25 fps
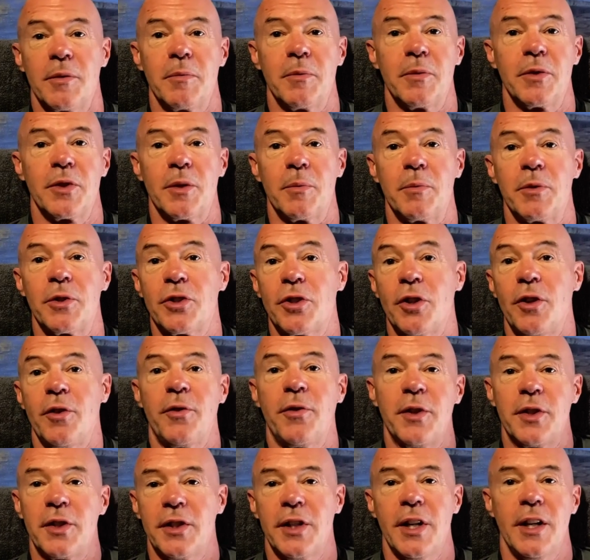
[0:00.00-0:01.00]
some
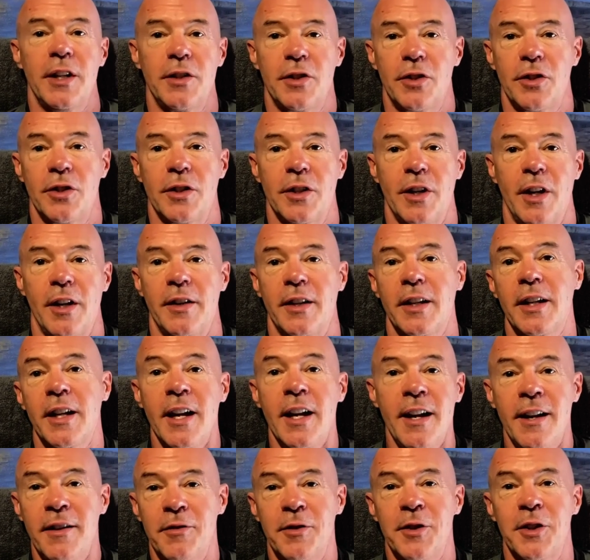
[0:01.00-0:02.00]
surface tension on the
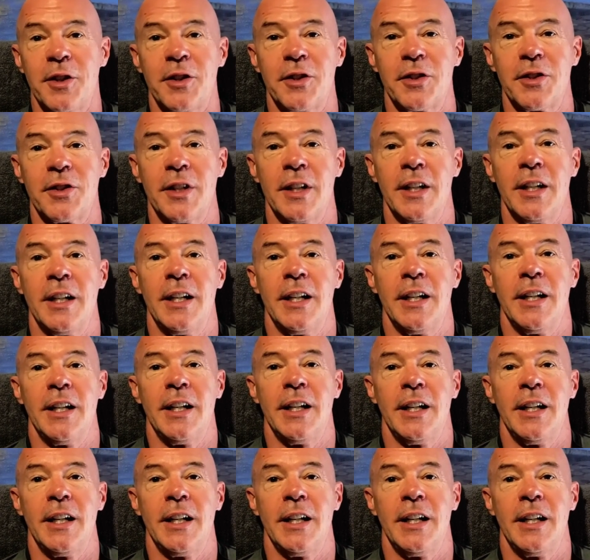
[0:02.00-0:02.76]
canvas